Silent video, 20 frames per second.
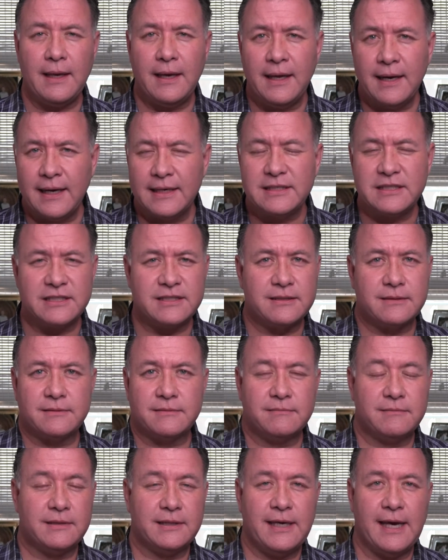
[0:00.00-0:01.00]
And I just
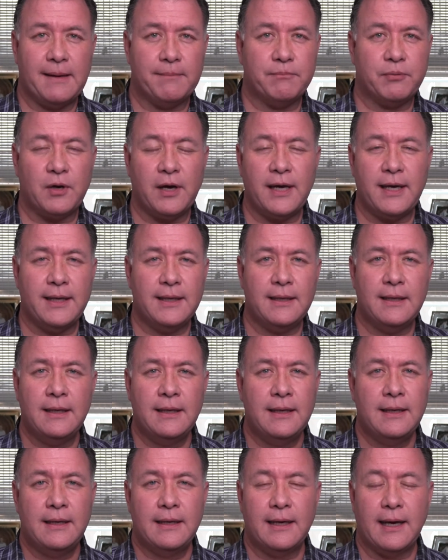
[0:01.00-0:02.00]
kept praying.
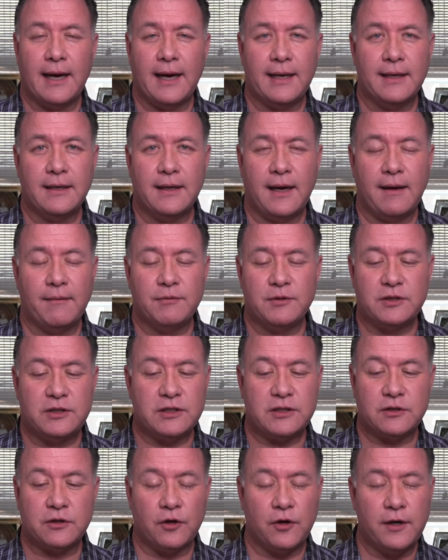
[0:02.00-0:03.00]
I, I was
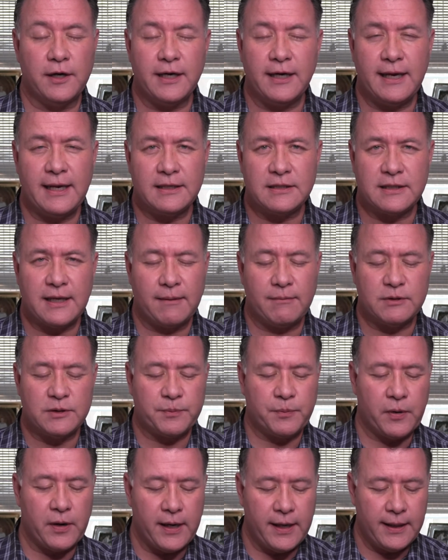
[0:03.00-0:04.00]
just learning as I was
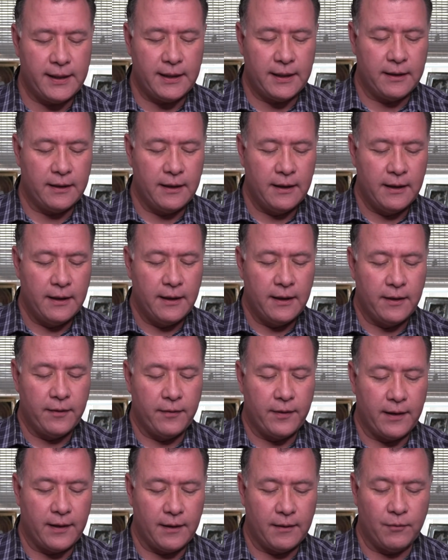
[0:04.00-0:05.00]
praying and
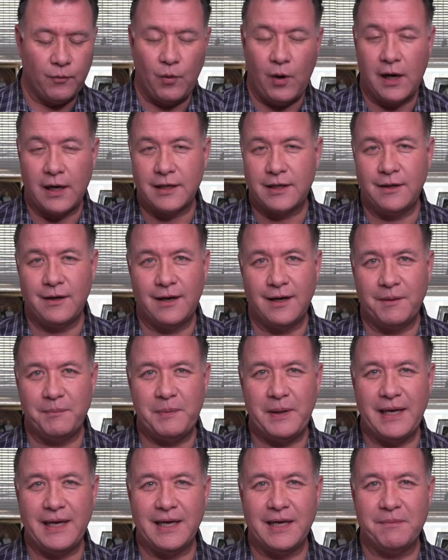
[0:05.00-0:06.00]
uh, walking on the
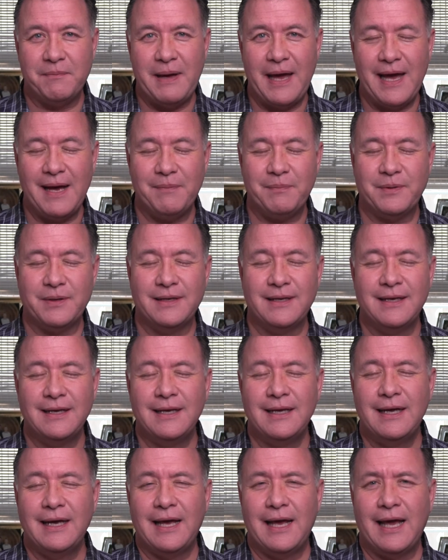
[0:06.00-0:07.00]
pink map. And,
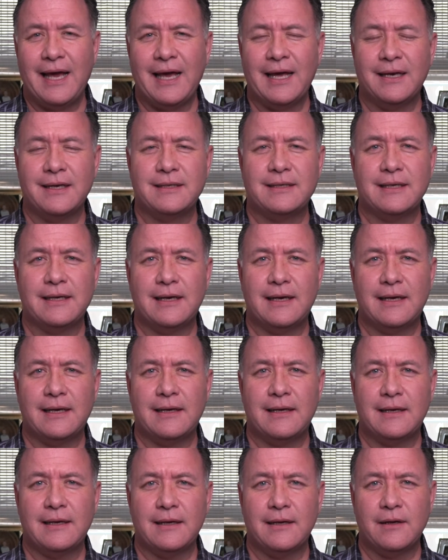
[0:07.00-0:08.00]
and uh,
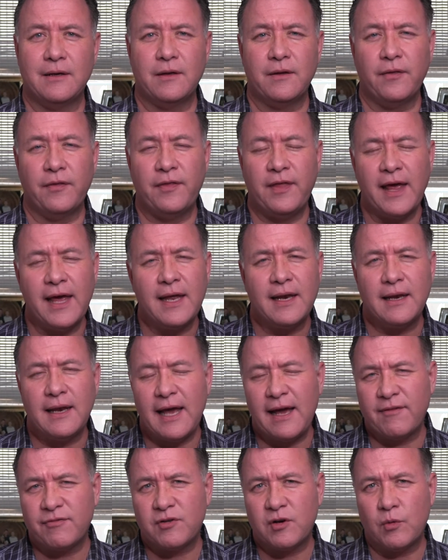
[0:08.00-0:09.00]
then
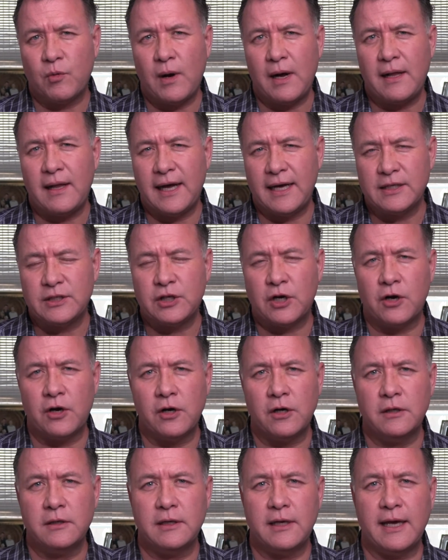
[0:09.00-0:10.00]
after a while, I
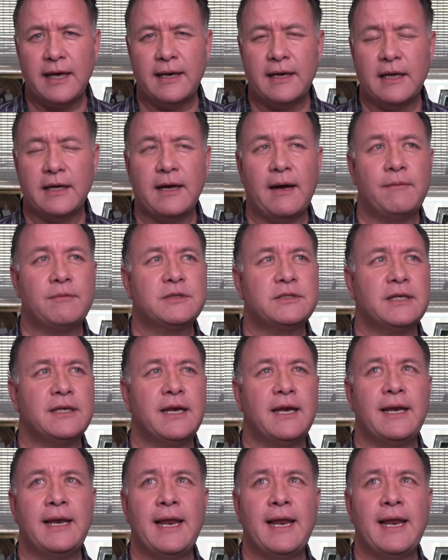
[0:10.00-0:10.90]
turned and I was in a